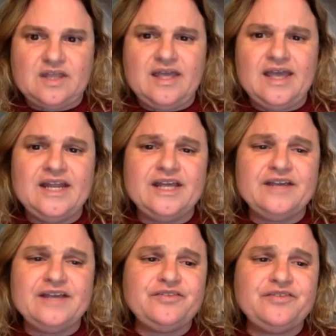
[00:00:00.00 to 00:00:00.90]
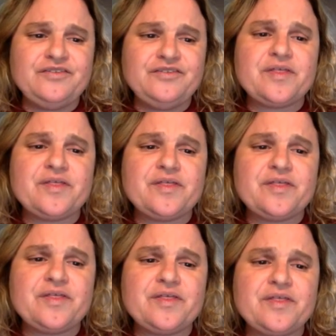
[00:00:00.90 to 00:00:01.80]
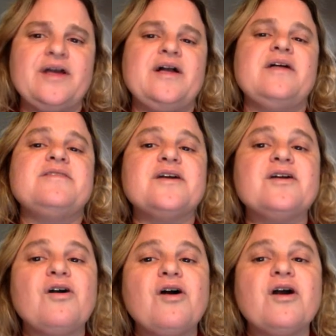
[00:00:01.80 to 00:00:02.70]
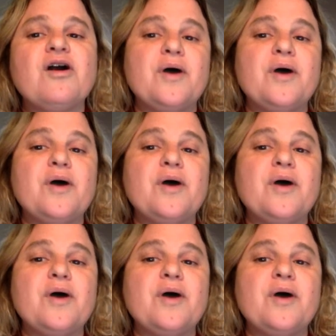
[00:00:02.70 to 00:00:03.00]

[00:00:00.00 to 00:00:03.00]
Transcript: you go there, there are both